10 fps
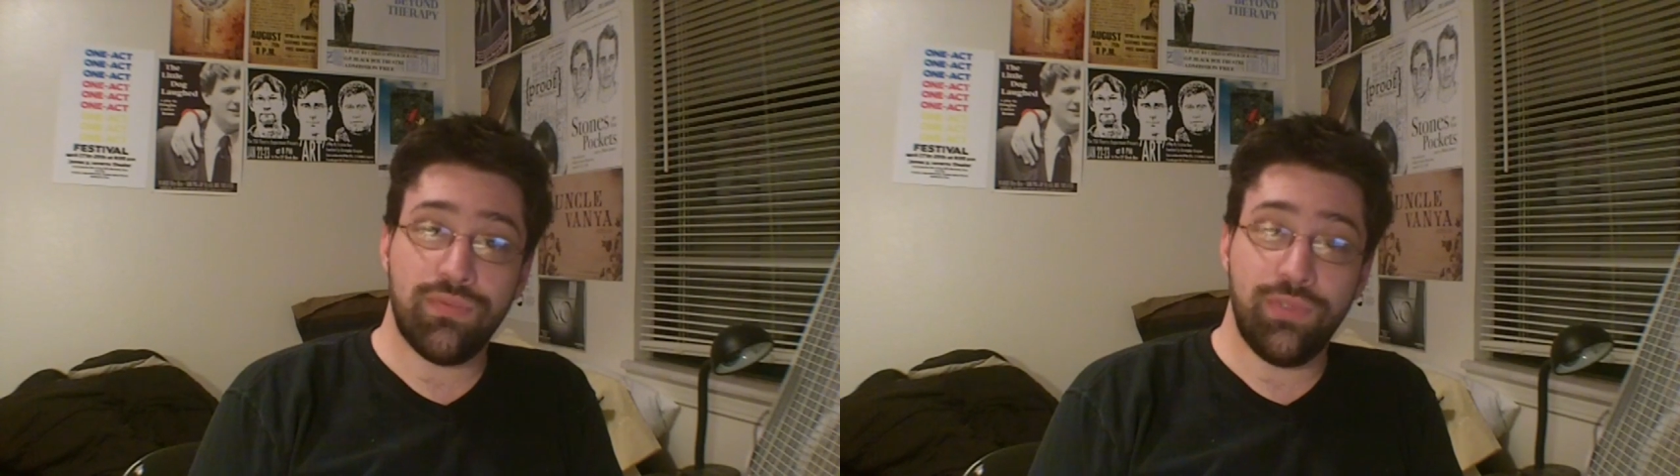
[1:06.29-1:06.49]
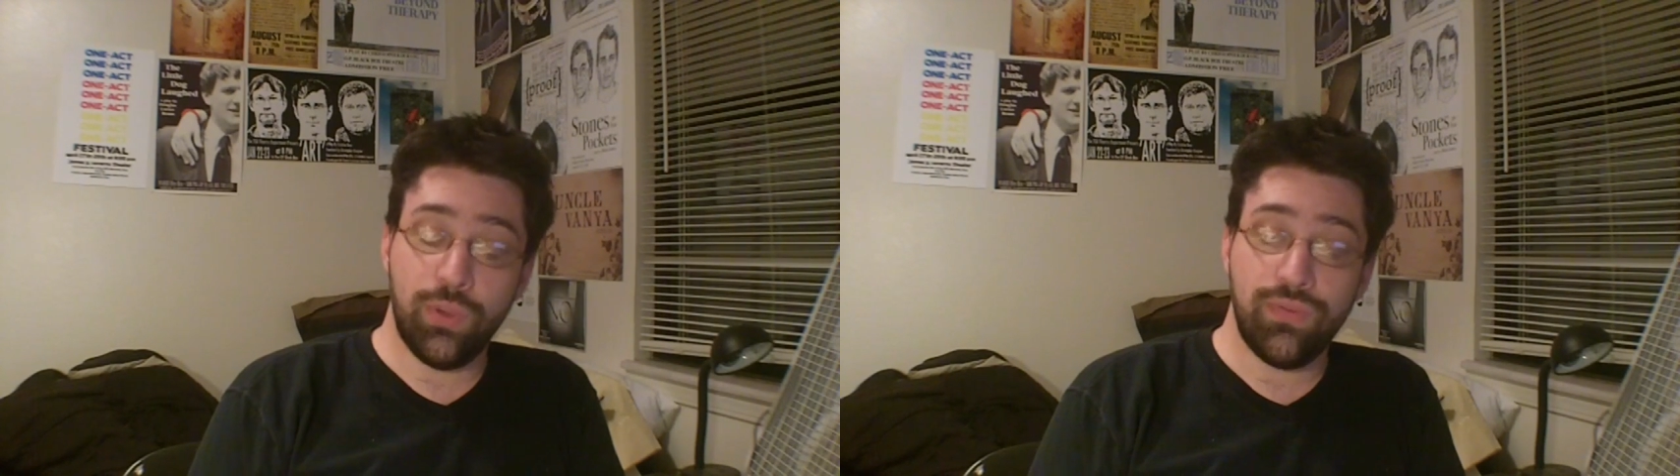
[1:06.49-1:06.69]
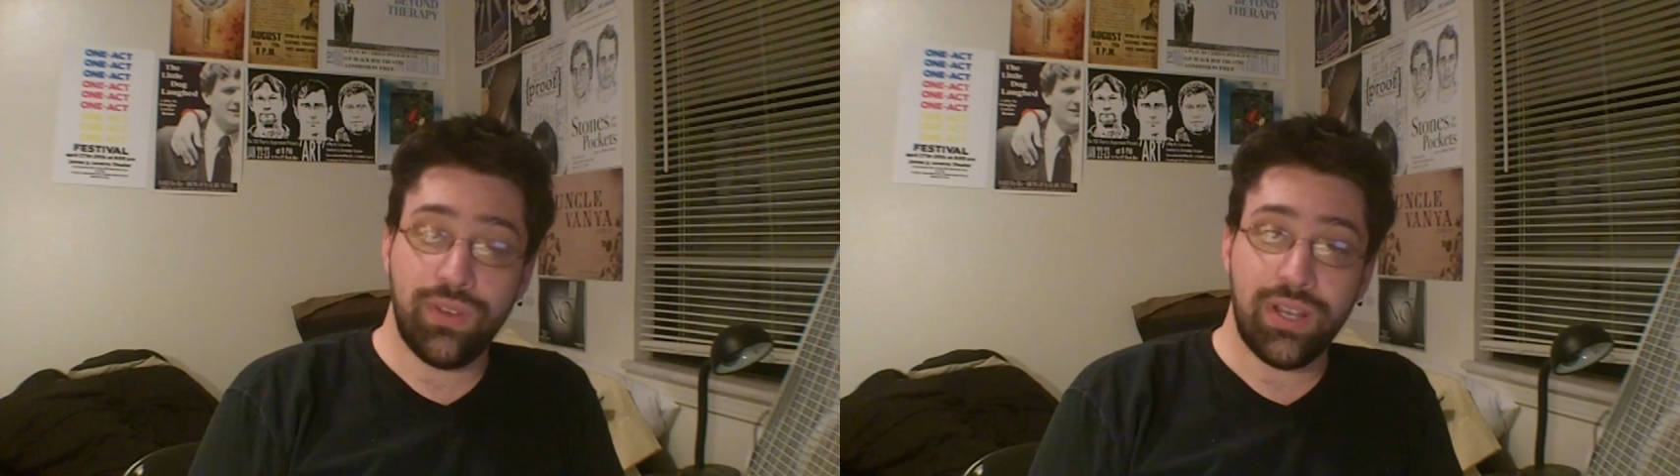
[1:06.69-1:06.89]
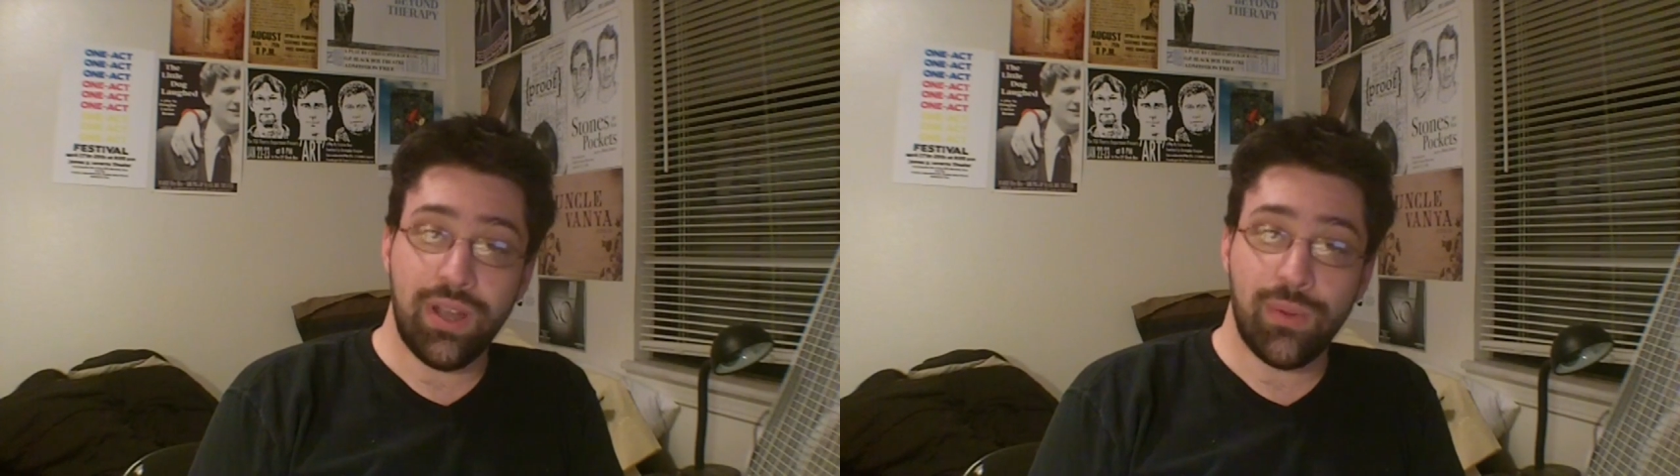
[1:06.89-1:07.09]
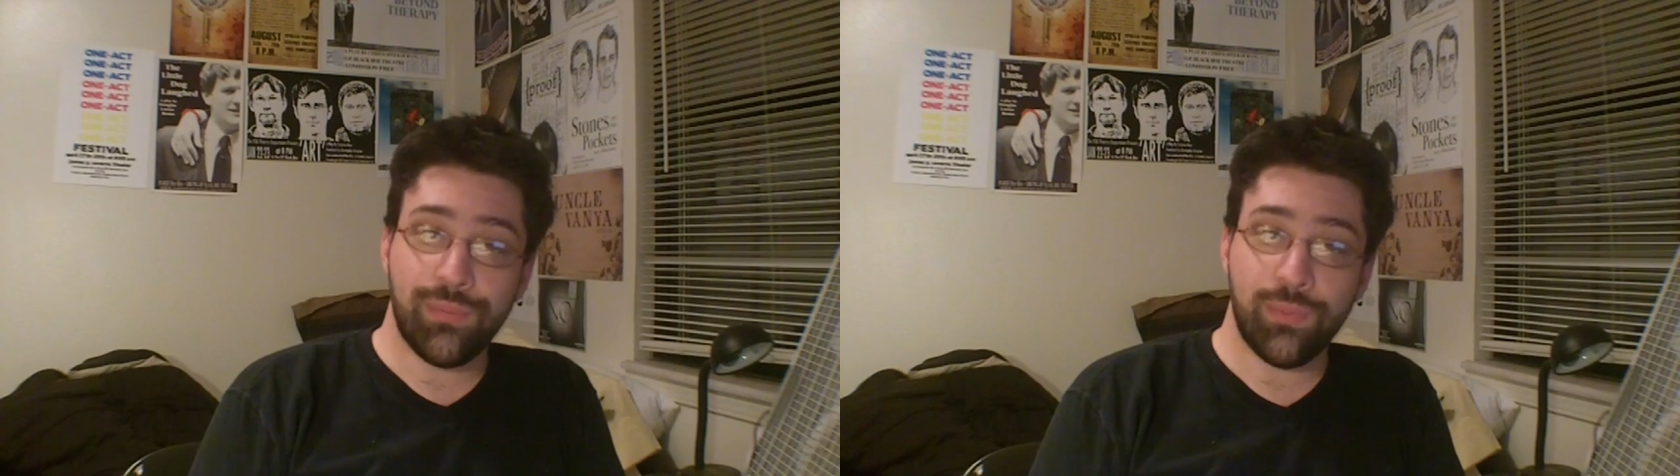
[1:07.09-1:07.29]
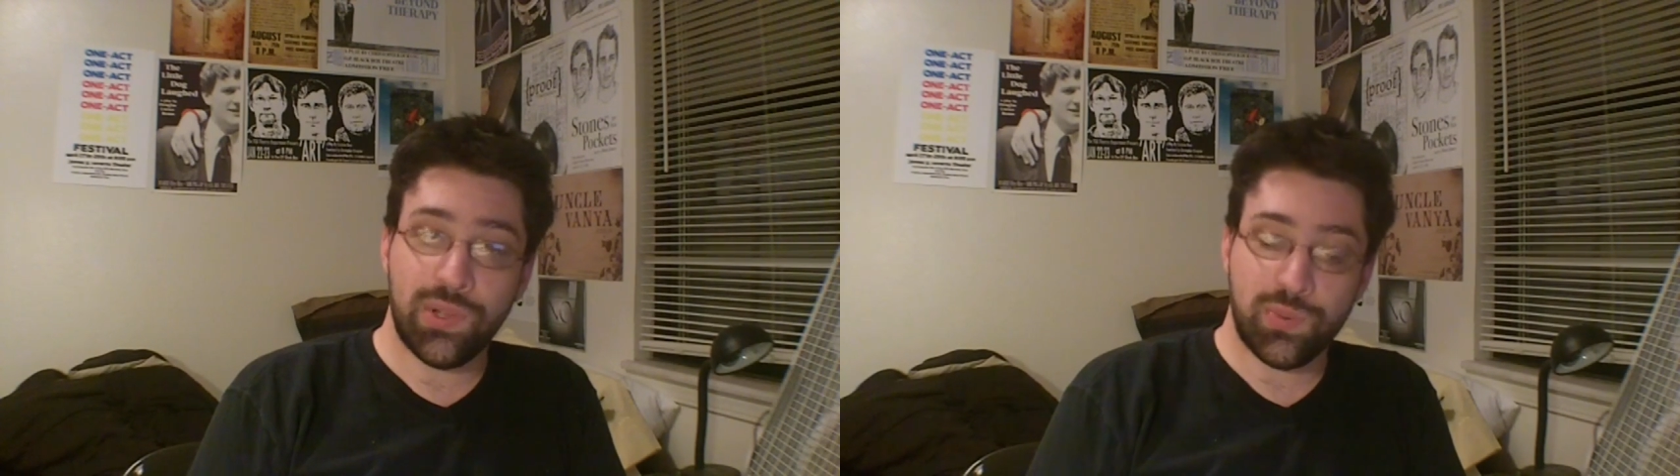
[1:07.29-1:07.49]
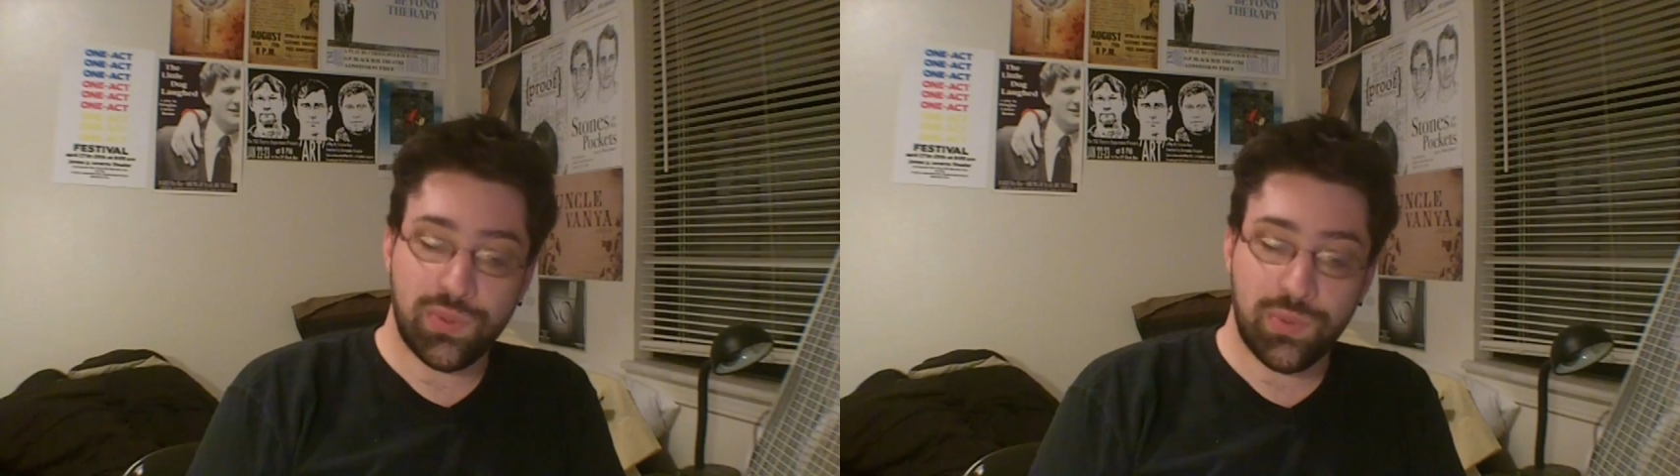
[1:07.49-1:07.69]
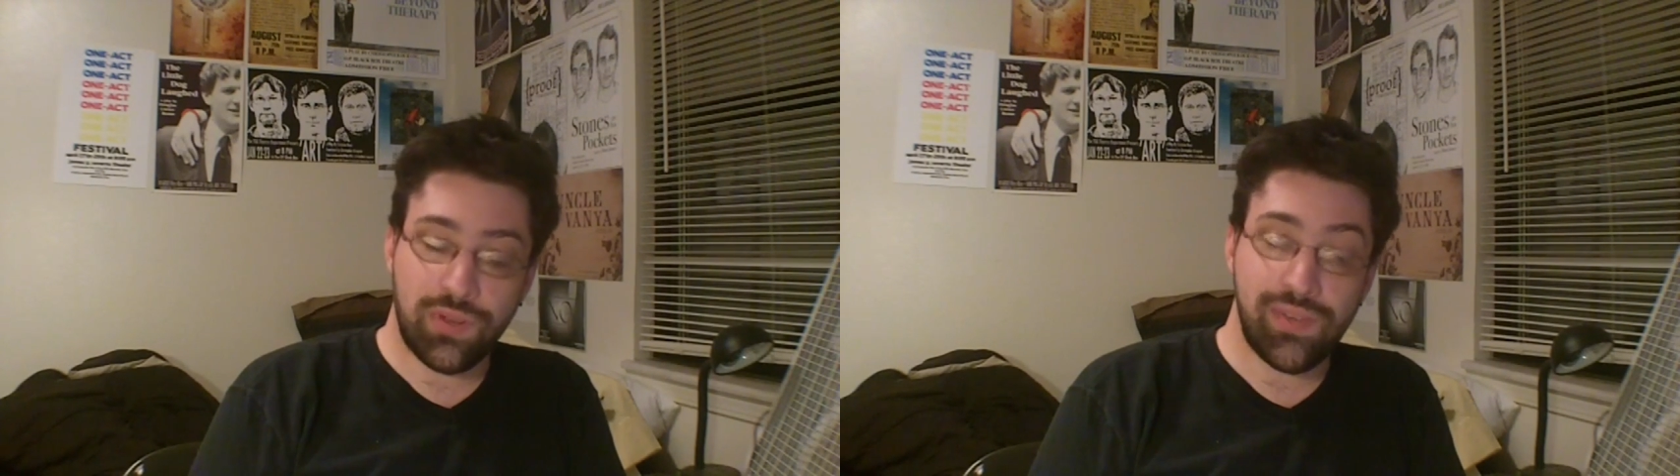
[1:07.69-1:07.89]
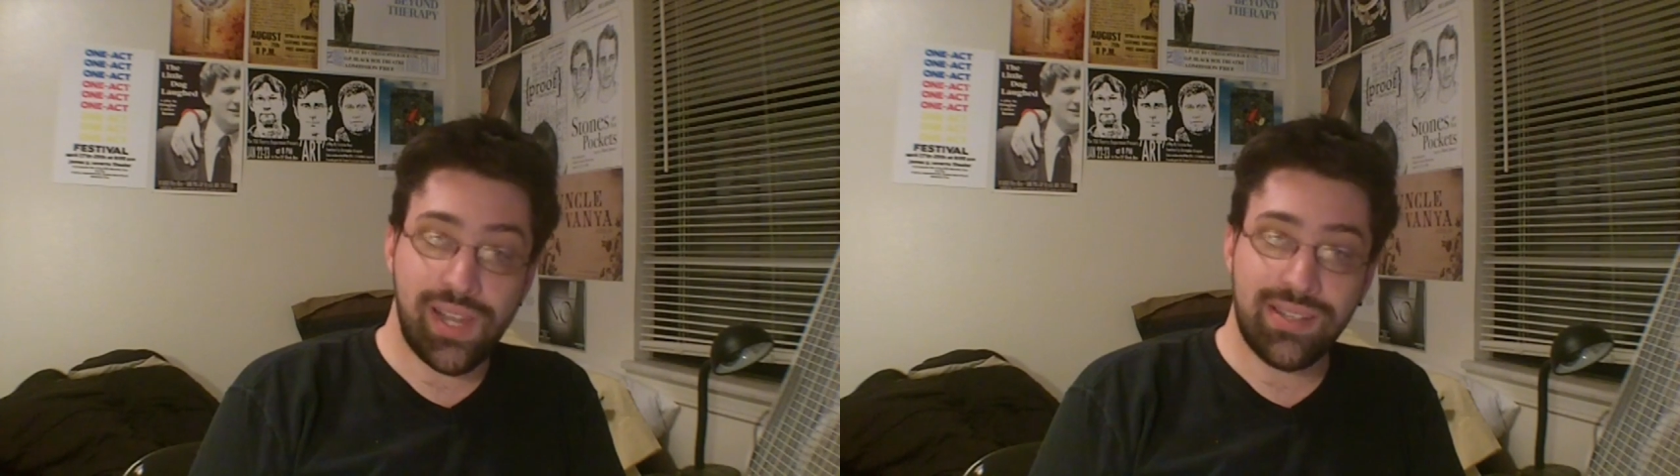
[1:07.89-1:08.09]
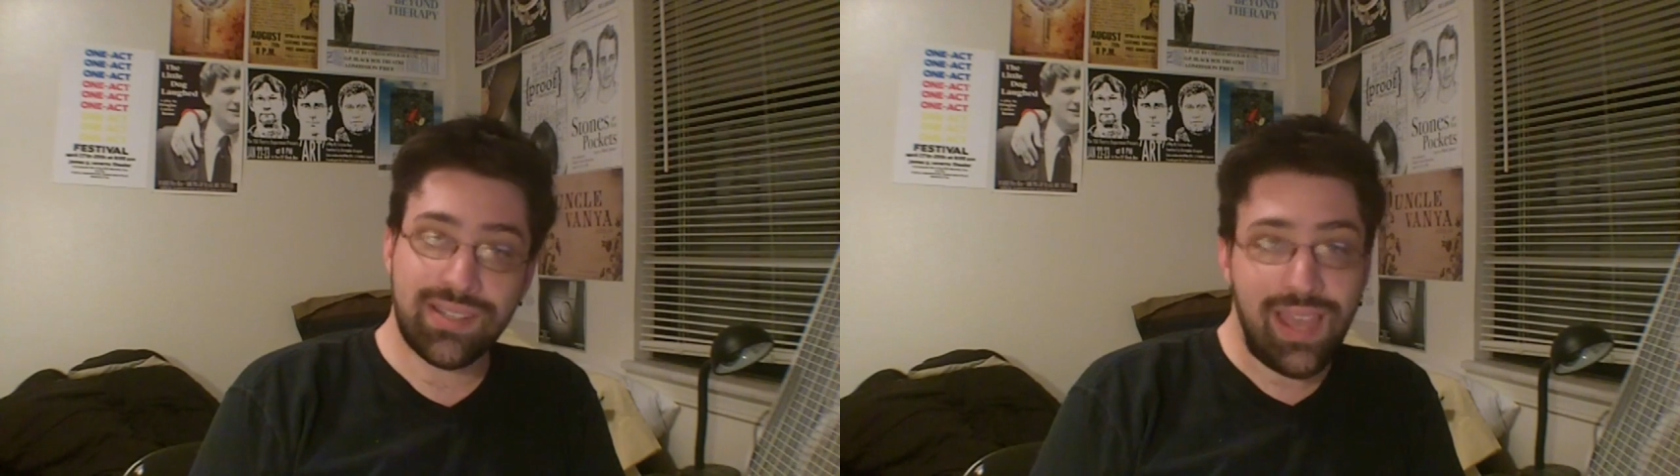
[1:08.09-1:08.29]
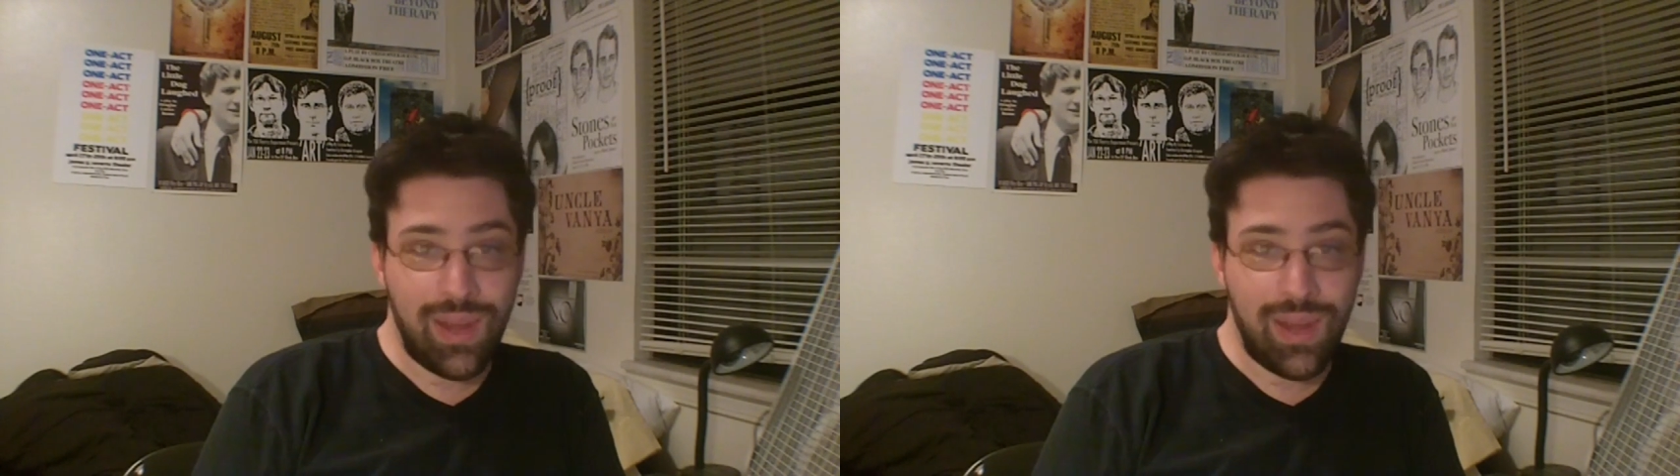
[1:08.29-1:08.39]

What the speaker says: viewed video, which was one of Nate's,